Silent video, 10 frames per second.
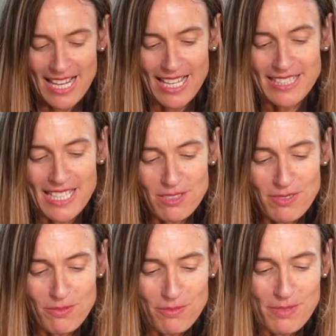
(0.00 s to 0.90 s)
And
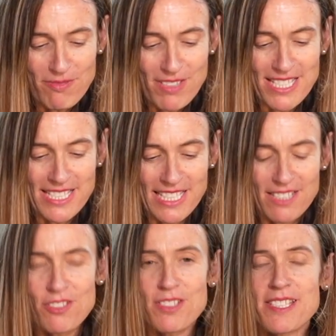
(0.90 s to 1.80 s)
then we read
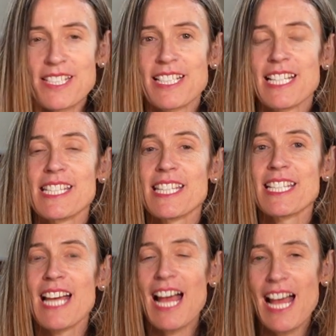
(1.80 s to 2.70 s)
interestingly
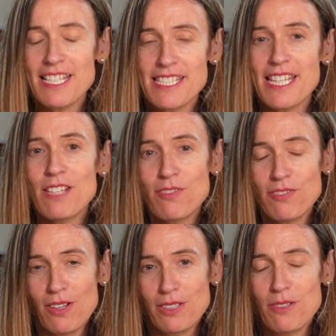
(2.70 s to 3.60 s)
that as they
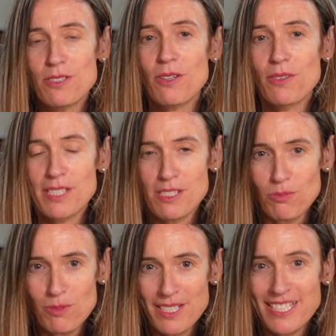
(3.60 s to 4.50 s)
followed on this
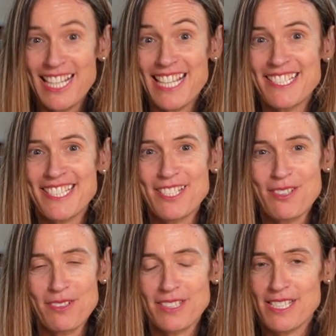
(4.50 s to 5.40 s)
one occasion
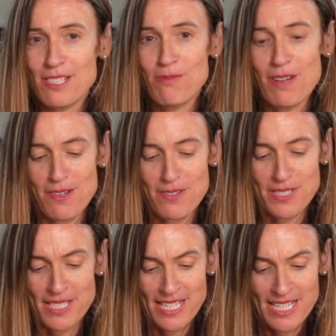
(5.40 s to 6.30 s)
on this
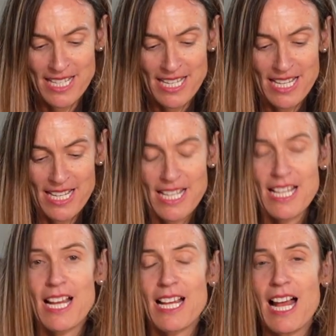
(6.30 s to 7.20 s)
road,
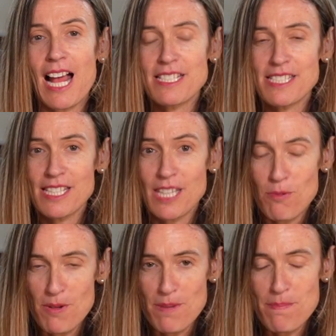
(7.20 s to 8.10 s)
as they
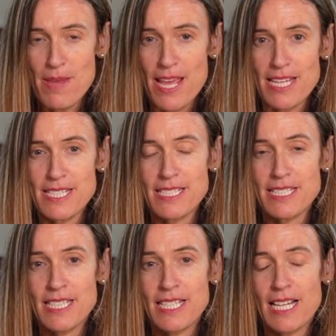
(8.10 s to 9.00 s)
were
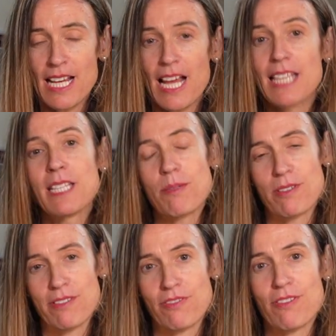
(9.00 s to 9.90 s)
amazed and they
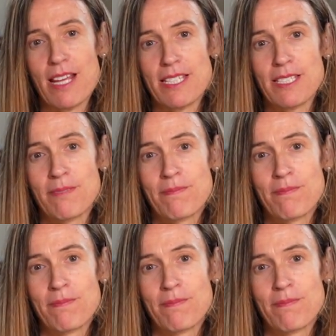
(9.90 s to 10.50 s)
were afraid.